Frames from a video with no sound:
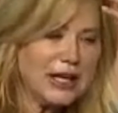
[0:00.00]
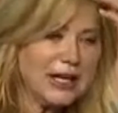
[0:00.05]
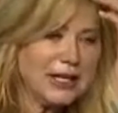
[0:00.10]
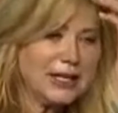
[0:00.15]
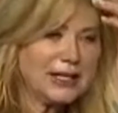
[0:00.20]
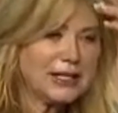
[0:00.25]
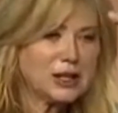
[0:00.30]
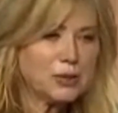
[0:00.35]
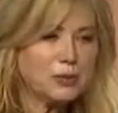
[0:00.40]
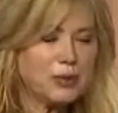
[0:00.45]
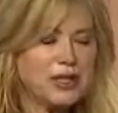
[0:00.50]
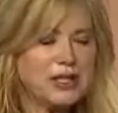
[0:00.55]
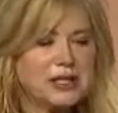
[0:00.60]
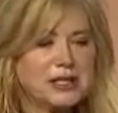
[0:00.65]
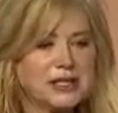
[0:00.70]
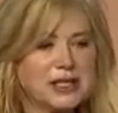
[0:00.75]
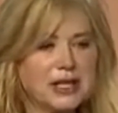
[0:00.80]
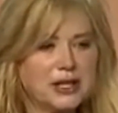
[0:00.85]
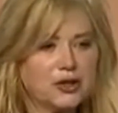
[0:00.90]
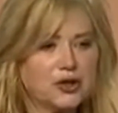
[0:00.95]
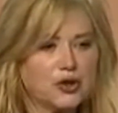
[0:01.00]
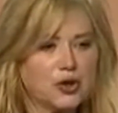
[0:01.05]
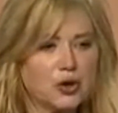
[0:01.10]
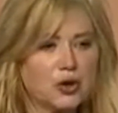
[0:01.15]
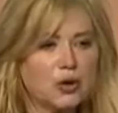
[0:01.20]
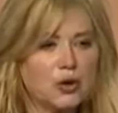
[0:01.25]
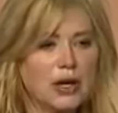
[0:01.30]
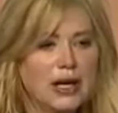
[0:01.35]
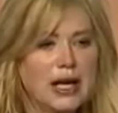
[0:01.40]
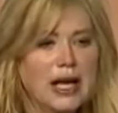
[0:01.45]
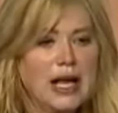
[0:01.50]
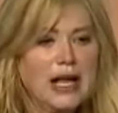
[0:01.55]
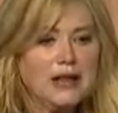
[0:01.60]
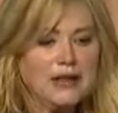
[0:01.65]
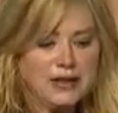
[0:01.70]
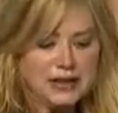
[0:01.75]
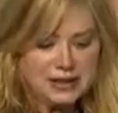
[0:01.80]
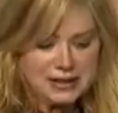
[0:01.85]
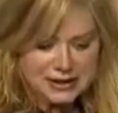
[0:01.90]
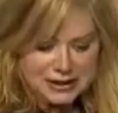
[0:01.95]
NSP Central,
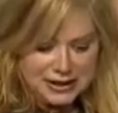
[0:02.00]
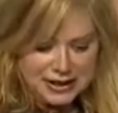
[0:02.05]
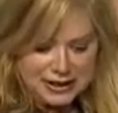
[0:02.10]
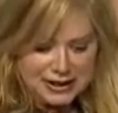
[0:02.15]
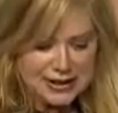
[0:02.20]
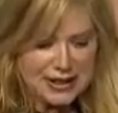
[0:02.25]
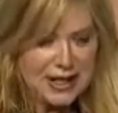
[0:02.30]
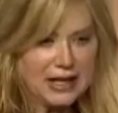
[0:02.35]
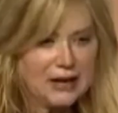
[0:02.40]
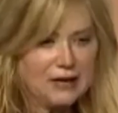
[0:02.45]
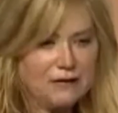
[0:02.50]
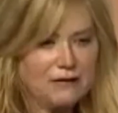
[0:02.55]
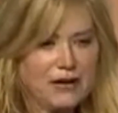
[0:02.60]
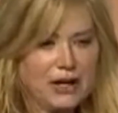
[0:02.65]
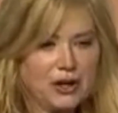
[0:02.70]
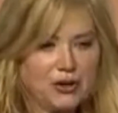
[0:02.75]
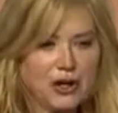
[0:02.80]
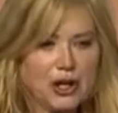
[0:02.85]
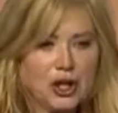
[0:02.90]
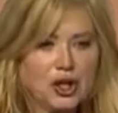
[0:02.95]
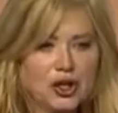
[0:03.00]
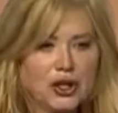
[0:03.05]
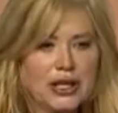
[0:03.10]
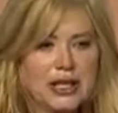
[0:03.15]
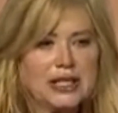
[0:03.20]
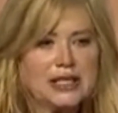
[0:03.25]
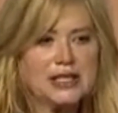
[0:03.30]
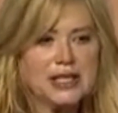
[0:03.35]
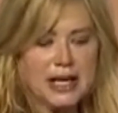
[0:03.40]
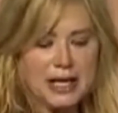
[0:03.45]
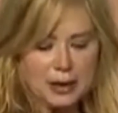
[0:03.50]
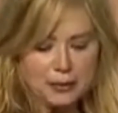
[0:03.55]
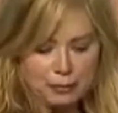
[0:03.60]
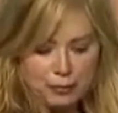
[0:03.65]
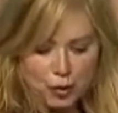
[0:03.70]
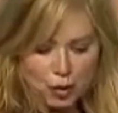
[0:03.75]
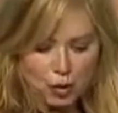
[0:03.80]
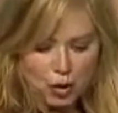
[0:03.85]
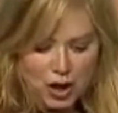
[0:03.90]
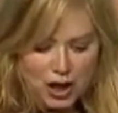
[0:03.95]
this is a very good
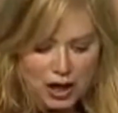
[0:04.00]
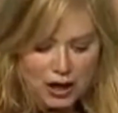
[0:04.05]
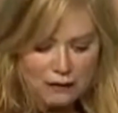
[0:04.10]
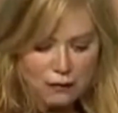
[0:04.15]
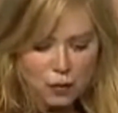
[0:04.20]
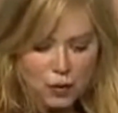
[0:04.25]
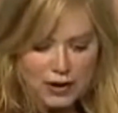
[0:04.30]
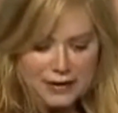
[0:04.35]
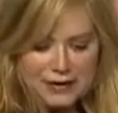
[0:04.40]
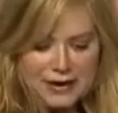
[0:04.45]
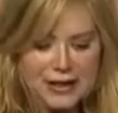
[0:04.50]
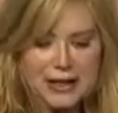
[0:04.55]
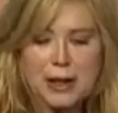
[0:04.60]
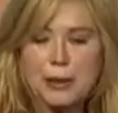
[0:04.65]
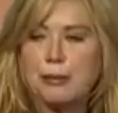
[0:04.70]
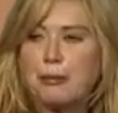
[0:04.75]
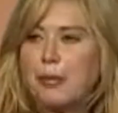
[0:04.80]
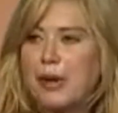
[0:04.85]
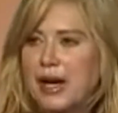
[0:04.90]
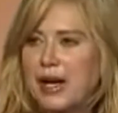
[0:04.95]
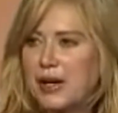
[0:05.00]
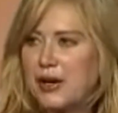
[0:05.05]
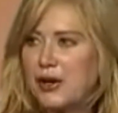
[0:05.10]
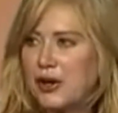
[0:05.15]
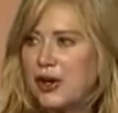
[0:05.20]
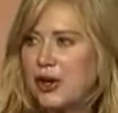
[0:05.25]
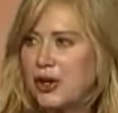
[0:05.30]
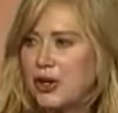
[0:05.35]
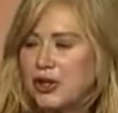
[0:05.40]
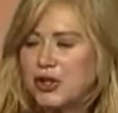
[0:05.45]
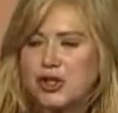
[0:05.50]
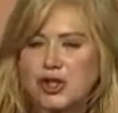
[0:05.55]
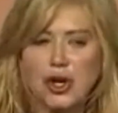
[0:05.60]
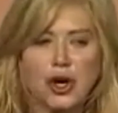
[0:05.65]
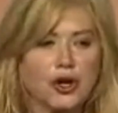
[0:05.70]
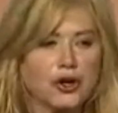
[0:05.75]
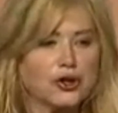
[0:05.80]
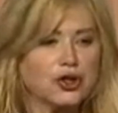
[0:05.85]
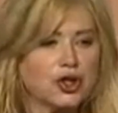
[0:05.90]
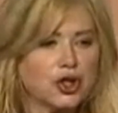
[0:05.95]
example of what the competitors
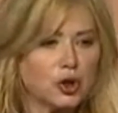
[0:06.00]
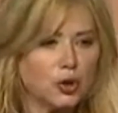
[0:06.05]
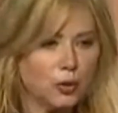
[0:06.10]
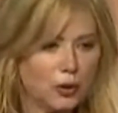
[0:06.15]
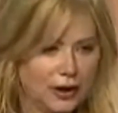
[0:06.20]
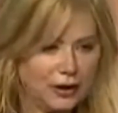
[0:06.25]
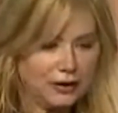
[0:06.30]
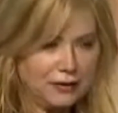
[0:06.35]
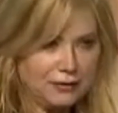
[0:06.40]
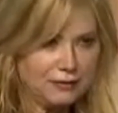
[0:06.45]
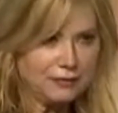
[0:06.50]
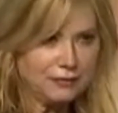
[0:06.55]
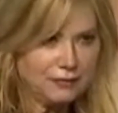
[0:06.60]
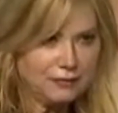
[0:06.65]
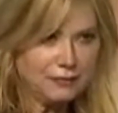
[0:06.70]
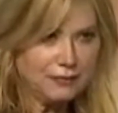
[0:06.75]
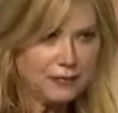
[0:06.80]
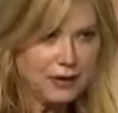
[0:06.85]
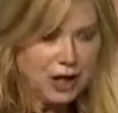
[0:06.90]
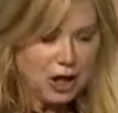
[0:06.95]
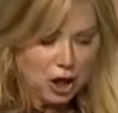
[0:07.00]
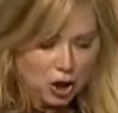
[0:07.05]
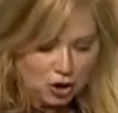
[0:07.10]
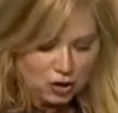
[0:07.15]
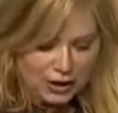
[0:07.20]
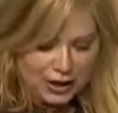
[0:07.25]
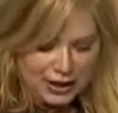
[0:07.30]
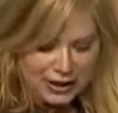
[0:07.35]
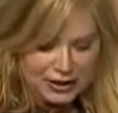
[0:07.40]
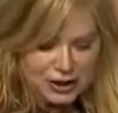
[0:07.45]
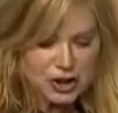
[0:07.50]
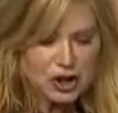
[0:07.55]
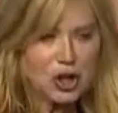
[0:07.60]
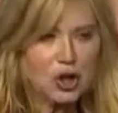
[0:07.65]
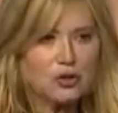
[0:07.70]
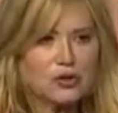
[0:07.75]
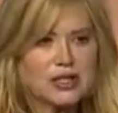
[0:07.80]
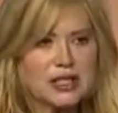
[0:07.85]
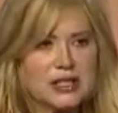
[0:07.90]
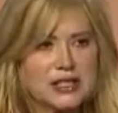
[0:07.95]
are doing. Okay,
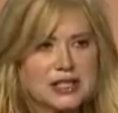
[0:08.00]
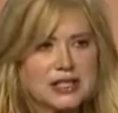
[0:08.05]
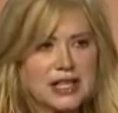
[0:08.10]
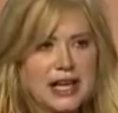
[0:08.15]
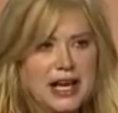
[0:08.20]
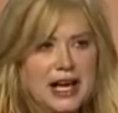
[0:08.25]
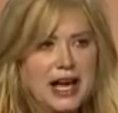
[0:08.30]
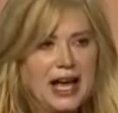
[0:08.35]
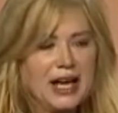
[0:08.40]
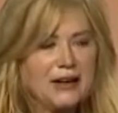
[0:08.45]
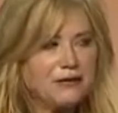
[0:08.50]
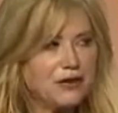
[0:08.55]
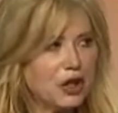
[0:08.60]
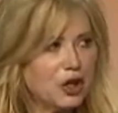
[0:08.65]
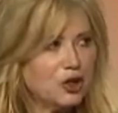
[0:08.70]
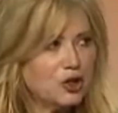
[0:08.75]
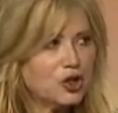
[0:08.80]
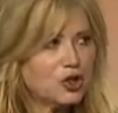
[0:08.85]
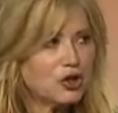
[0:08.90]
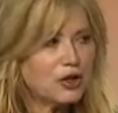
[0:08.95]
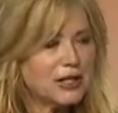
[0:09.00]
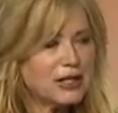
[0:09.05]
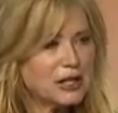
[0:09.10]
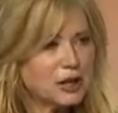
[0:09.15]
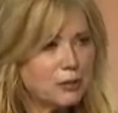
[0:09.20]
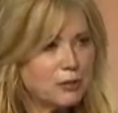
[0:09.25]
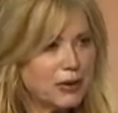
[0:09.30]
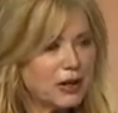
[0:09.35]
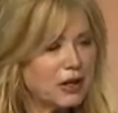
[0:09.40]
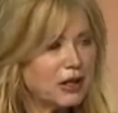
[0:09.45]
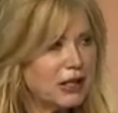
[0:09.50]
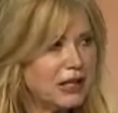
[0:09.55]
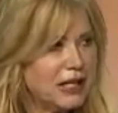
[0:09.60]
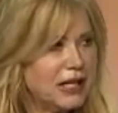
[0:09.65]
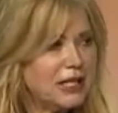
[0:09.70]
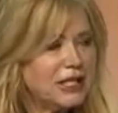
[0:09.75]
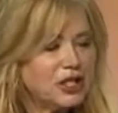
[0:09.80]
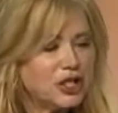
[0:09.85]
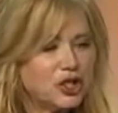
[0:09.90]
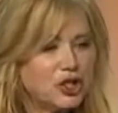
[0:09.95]
so since they have no
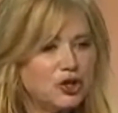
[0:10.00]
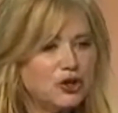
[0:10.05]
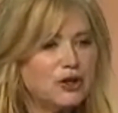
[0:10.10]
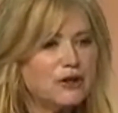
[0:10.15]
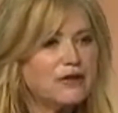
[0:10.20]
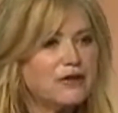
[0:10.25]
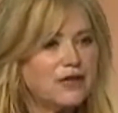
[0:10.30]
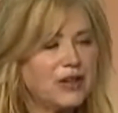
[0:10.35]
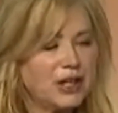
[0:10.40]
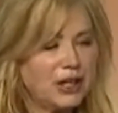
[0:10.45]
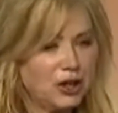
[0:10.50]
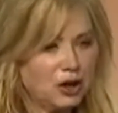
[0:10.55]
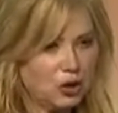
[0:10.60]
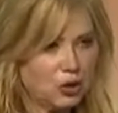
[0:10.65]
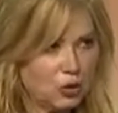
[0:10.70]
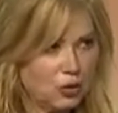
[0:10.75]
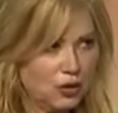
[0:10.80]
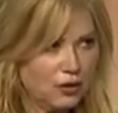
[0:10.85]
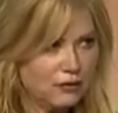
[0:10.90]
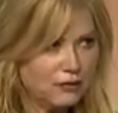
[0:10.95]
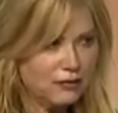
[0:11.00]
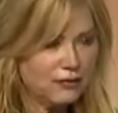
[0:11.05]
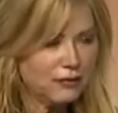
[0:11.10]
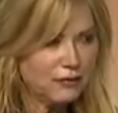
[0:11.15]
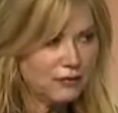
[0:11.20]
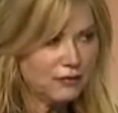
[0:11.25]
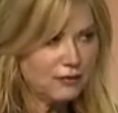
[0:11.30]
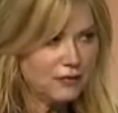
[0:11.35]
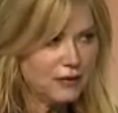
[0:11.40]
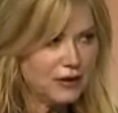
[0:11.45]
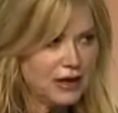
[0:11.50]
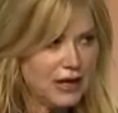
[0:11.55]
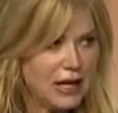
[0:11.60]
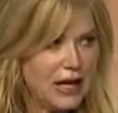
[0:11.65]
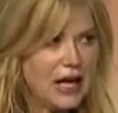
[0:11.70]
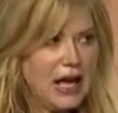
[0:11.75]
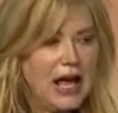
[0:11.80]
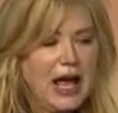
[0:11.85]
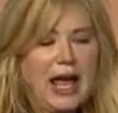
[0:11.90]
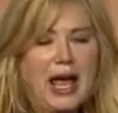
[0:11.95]
traceability to the field,
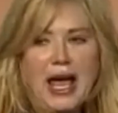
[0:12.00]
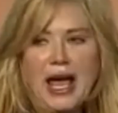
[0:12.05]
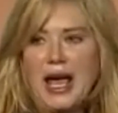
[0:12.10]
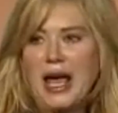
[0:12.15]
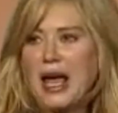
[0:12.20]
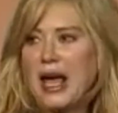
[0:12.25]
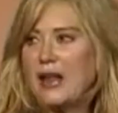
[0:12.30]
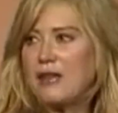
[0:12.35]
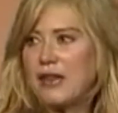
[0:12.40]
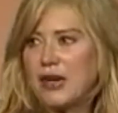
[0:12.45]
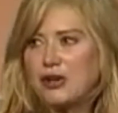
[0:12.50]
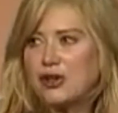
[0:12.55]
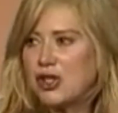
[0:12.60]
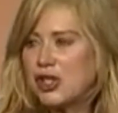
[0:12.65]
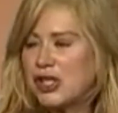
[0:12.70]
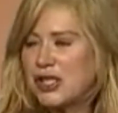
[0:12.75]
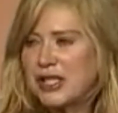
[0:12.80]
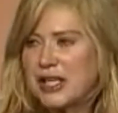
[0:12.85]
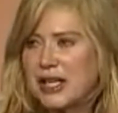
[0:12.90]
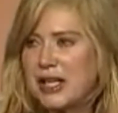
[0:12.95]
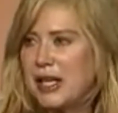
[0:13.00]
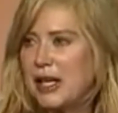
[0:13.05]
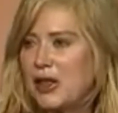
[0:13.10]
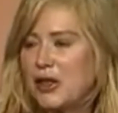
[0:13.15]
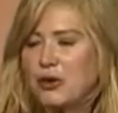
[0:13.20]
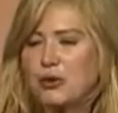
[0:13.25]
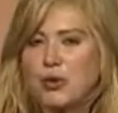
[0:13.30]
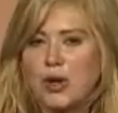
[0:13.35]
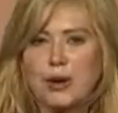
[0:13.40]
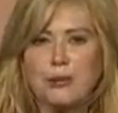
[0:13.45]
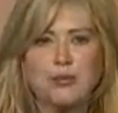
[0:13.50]
and they're just getting through a